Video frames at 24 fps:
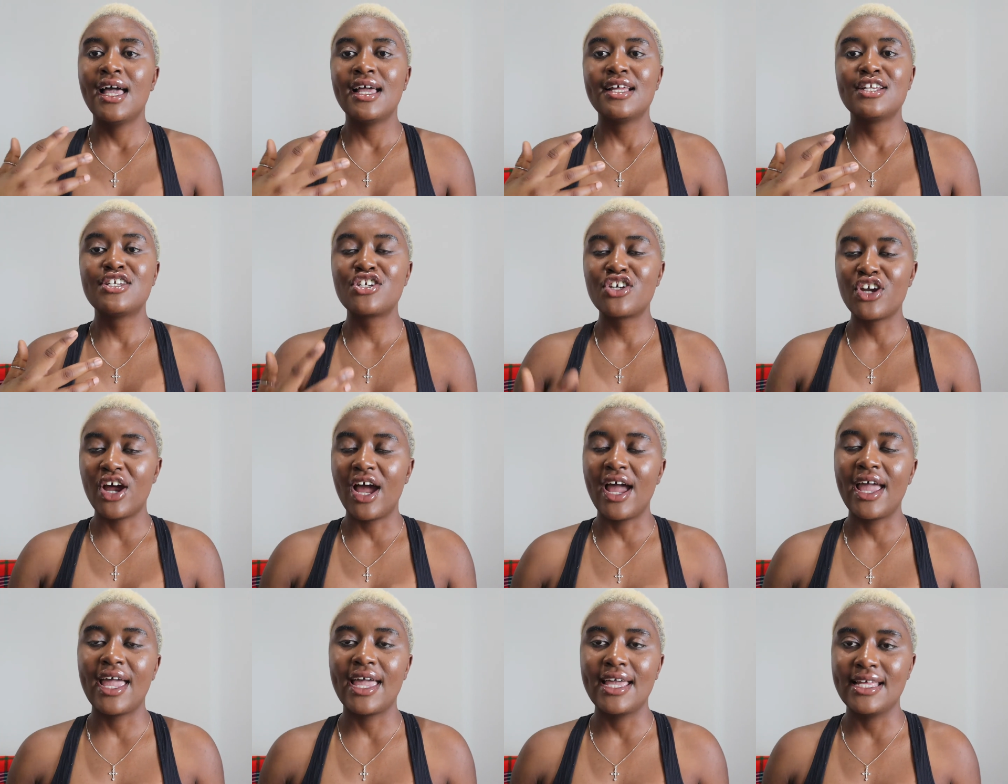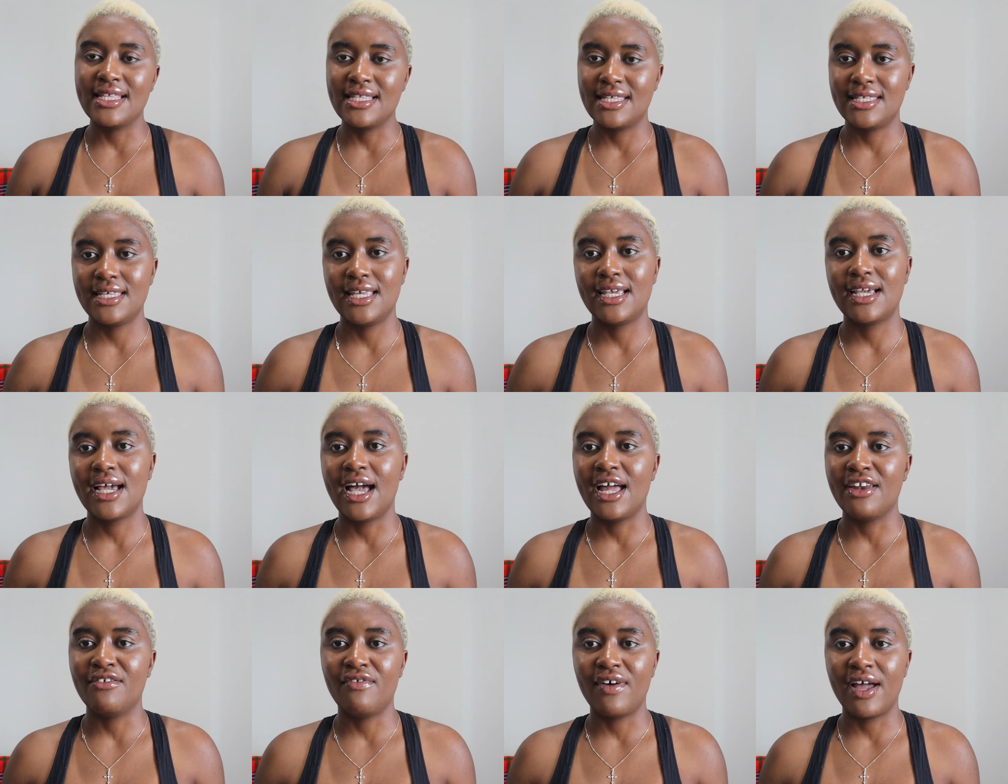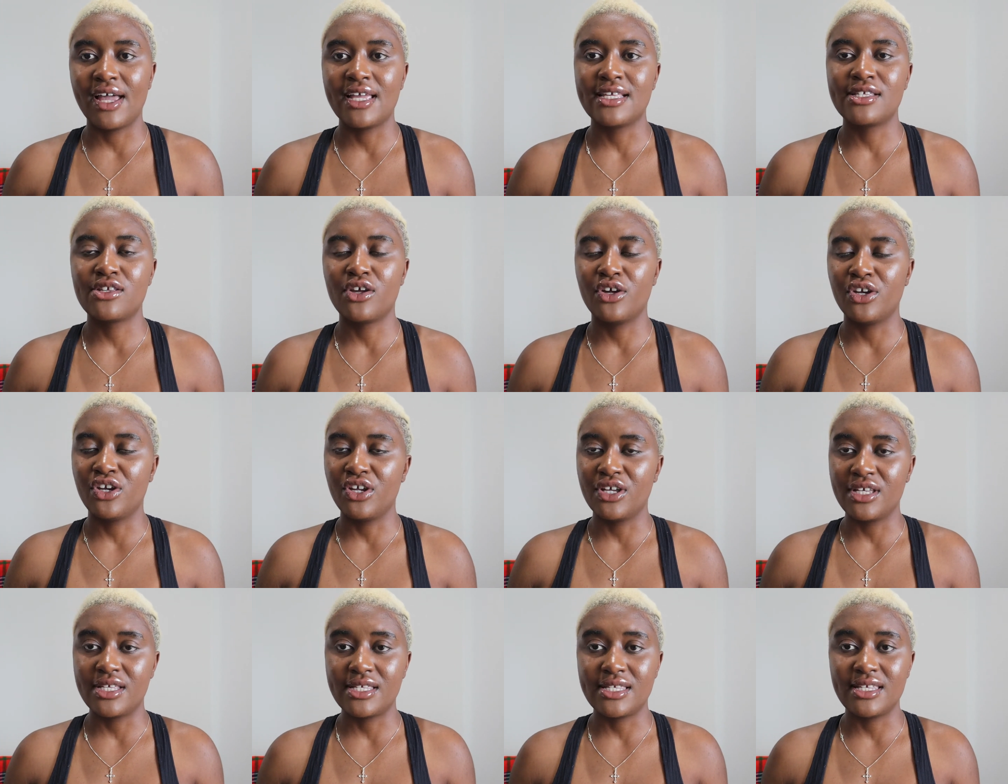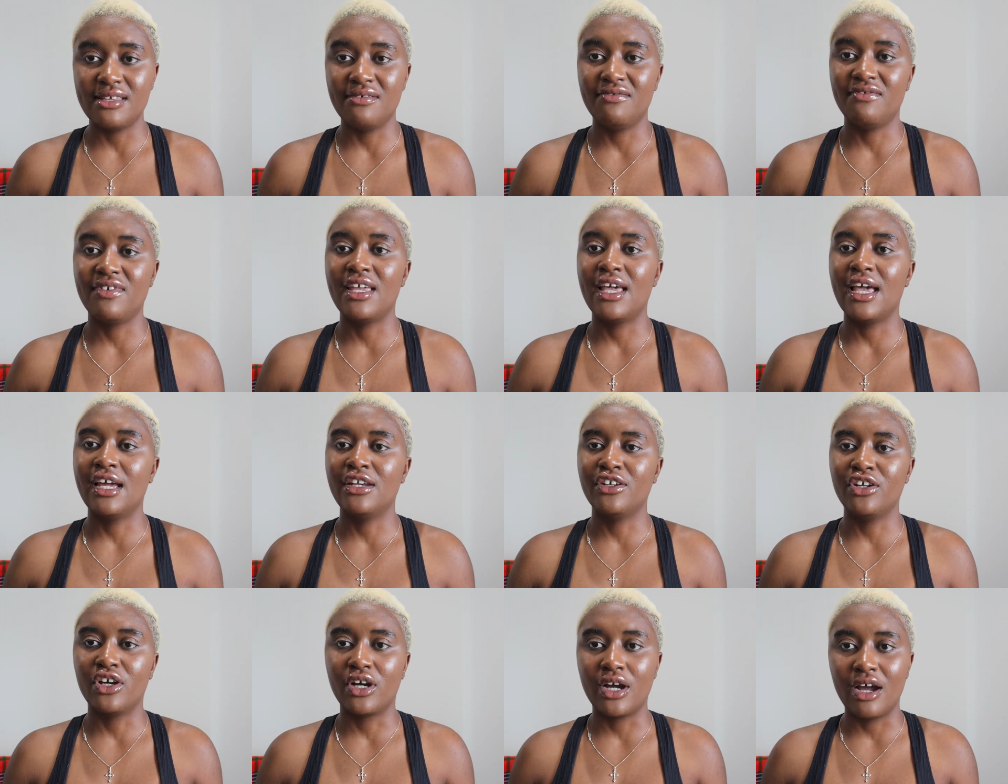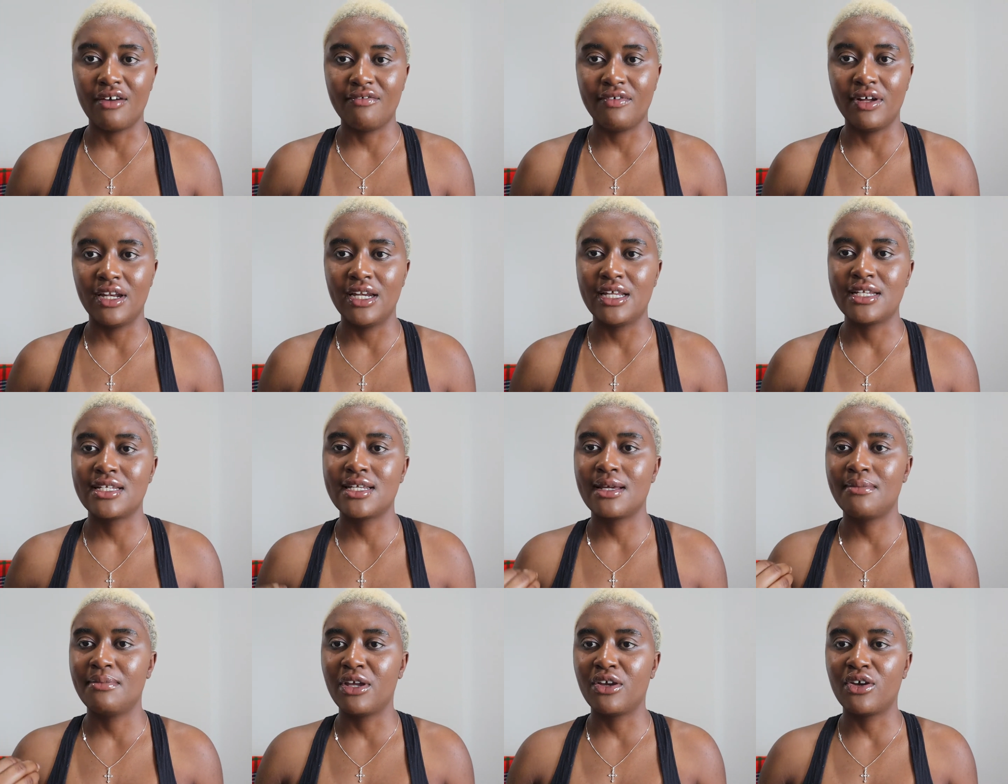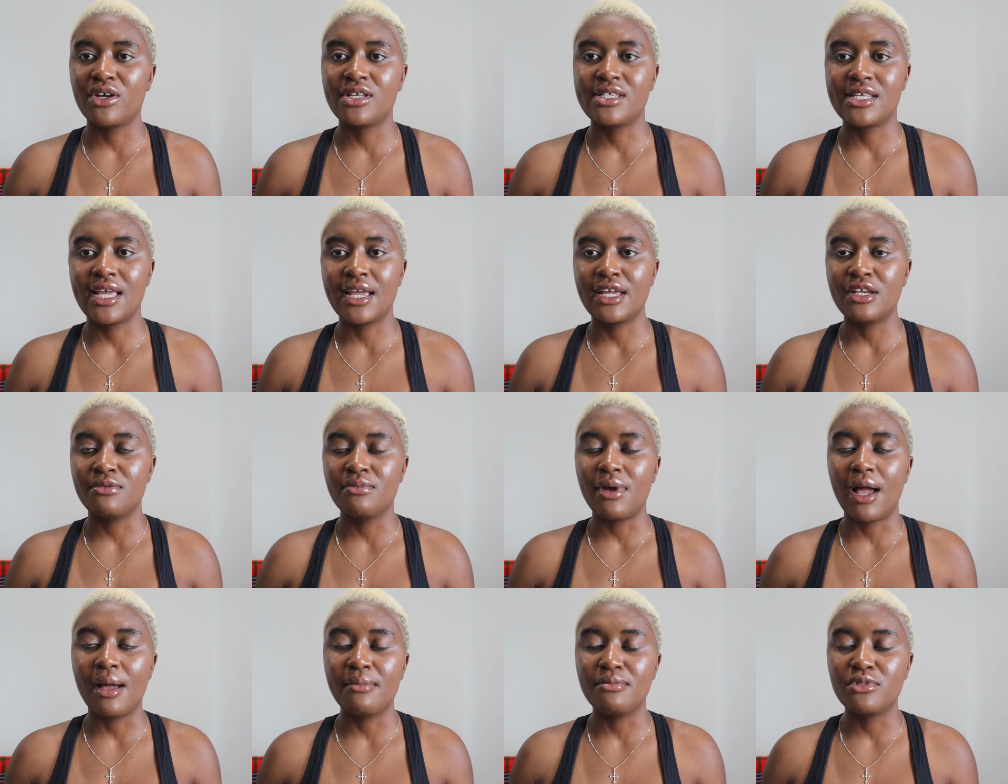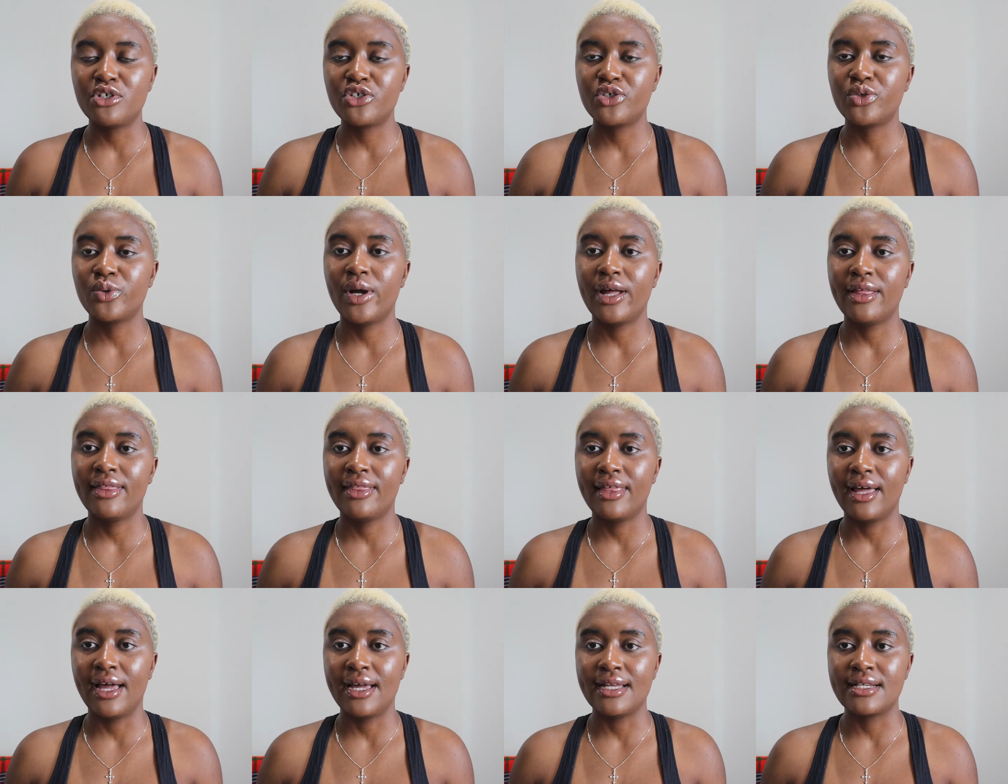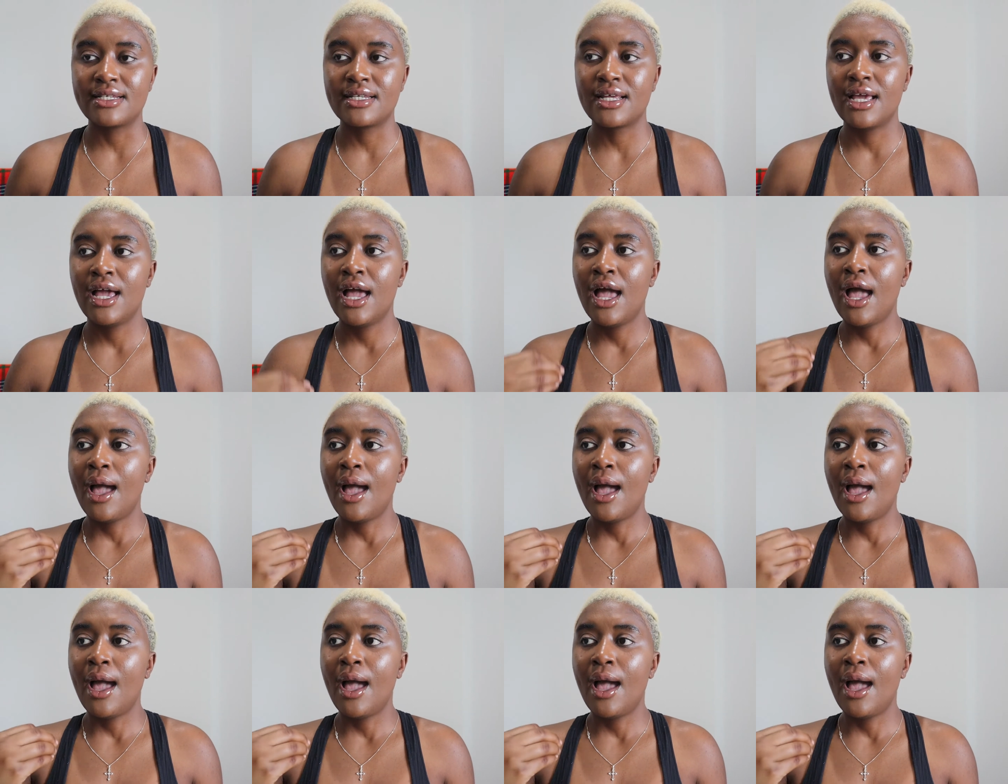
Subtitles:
try and seek advice on your CV and your cover letter, because I'm sure that